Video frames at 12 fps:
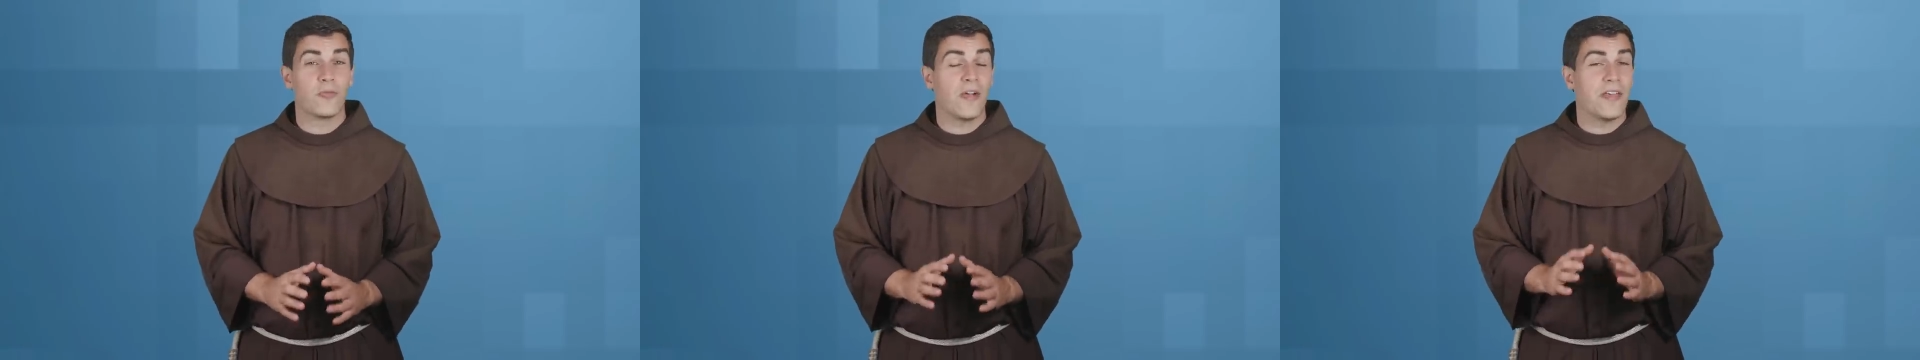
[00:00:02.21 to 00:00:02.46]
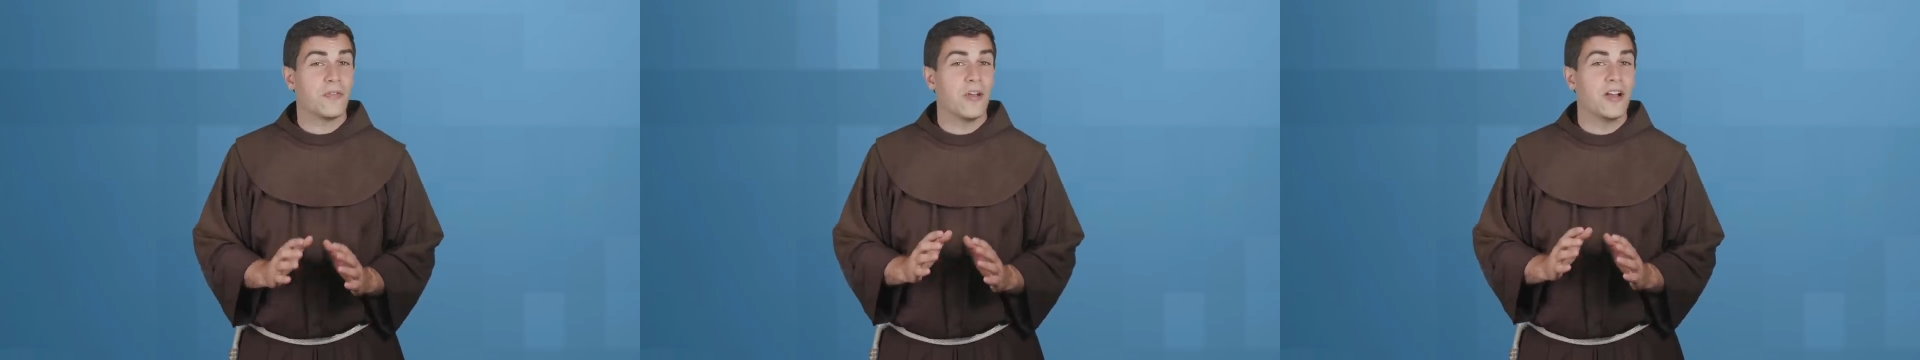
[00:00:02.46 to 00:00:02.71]

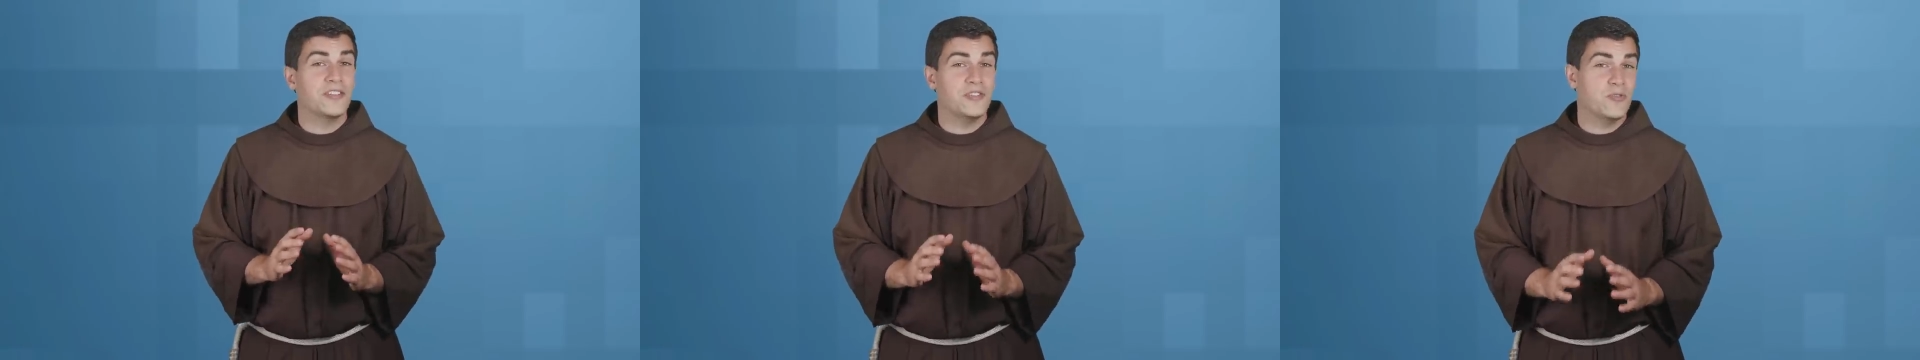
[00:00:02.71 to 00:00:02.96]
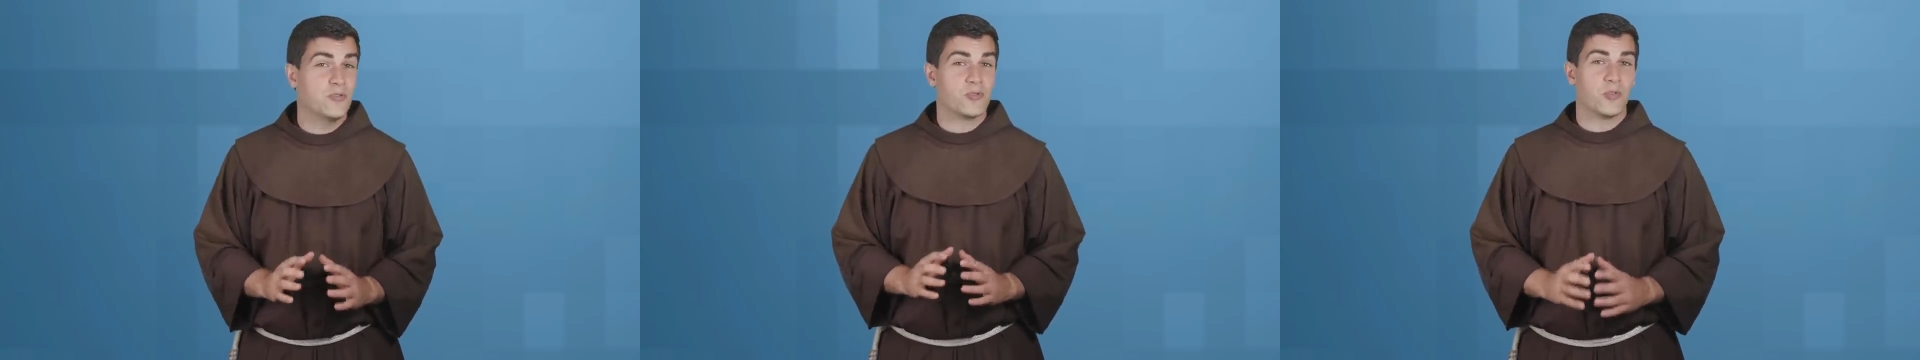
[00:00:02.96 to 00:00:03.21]
rather
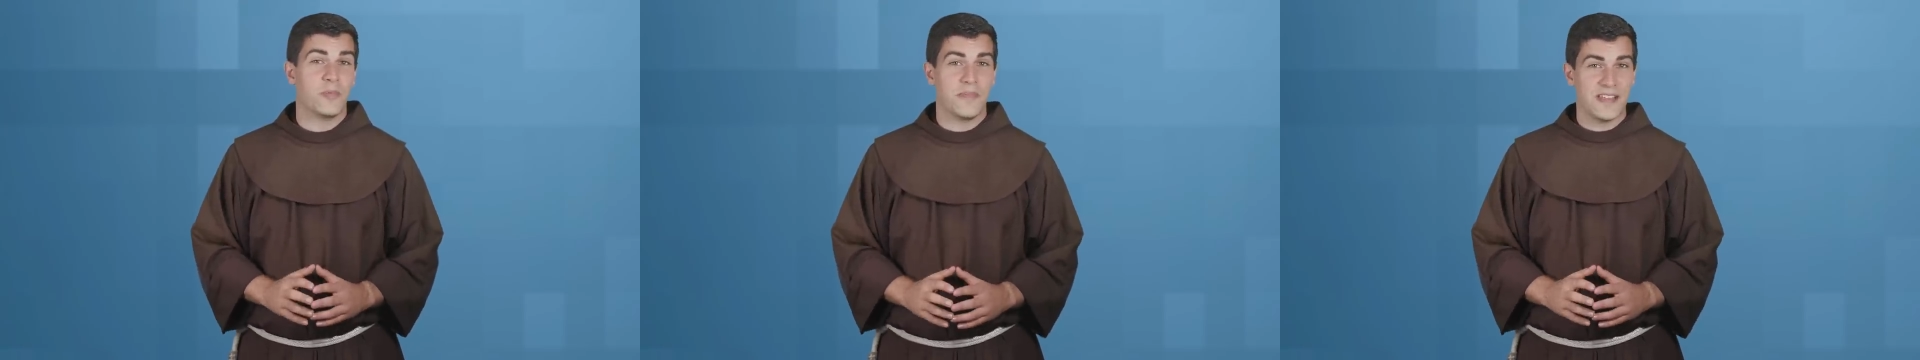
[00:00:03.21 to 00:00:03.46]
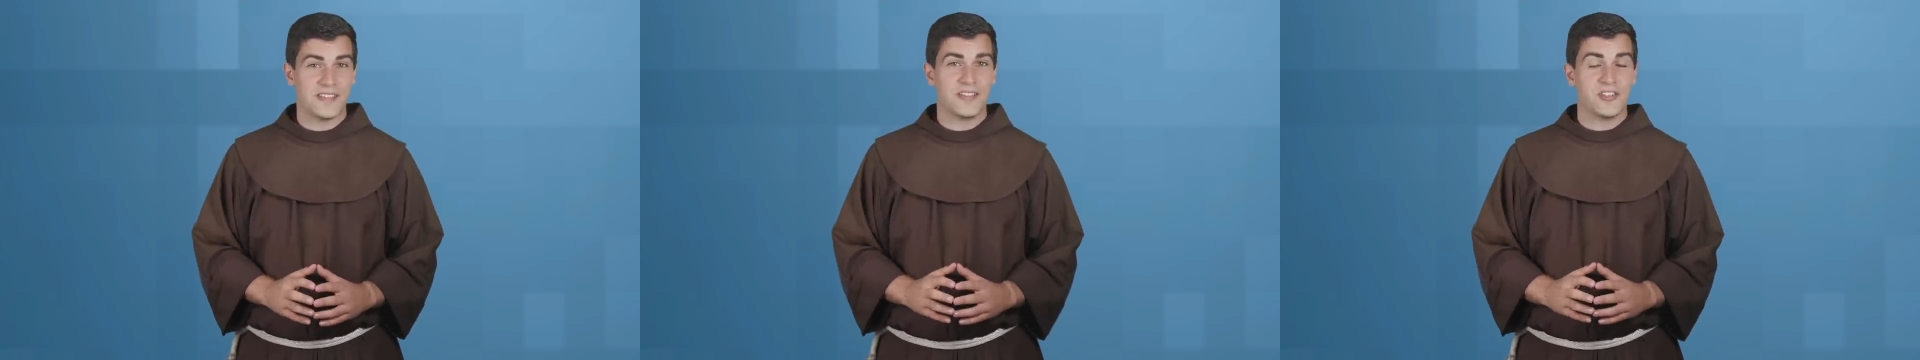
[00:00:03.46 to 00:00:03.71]
unusual
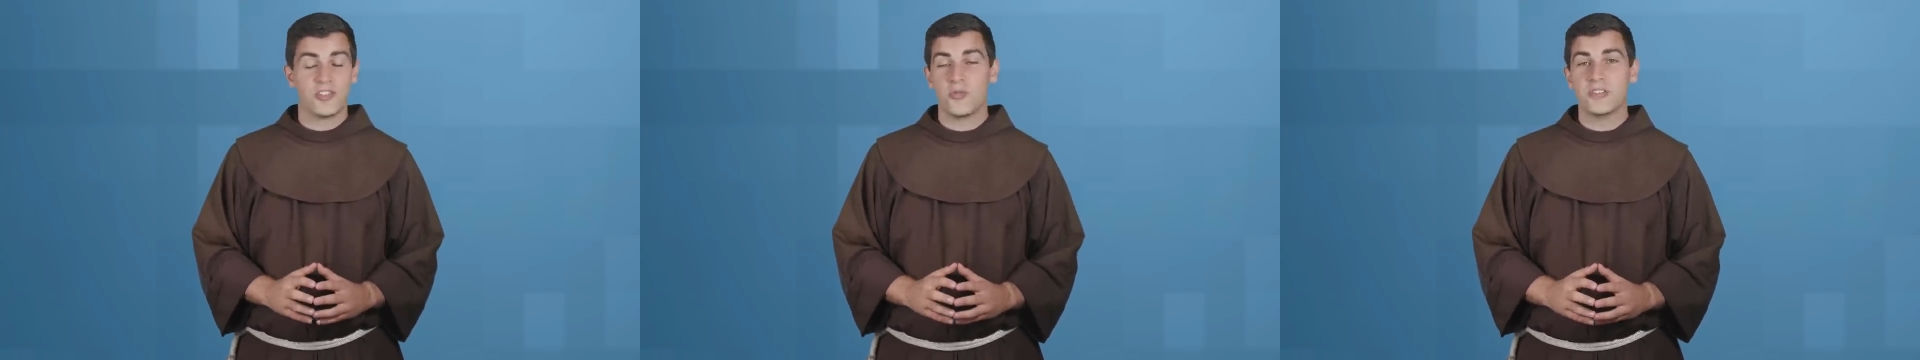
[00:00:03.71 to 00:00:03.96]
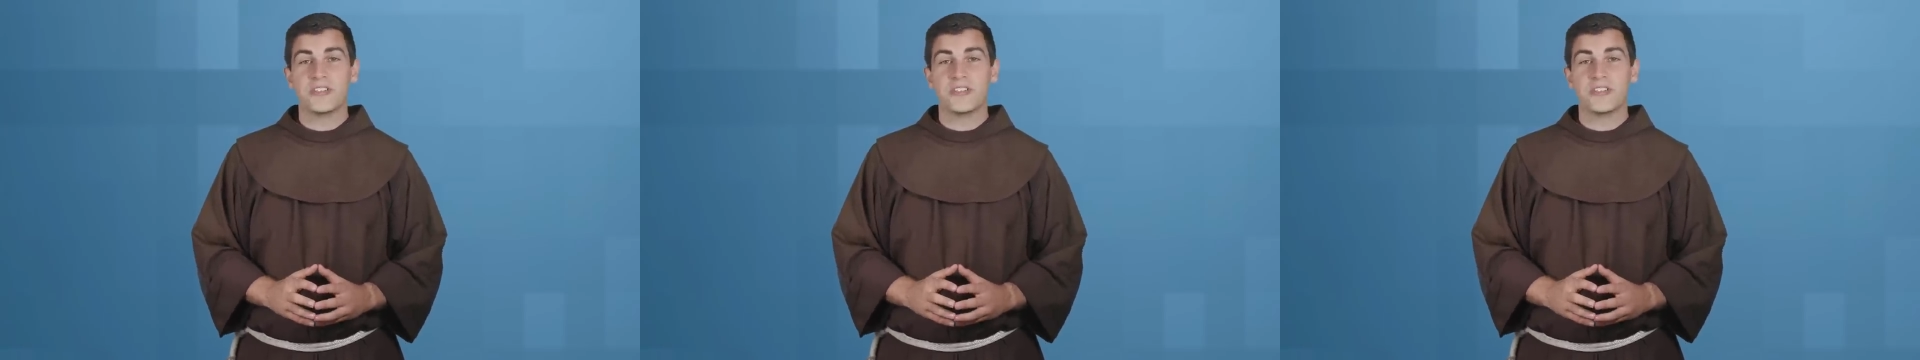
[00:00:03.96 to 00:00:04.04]
message to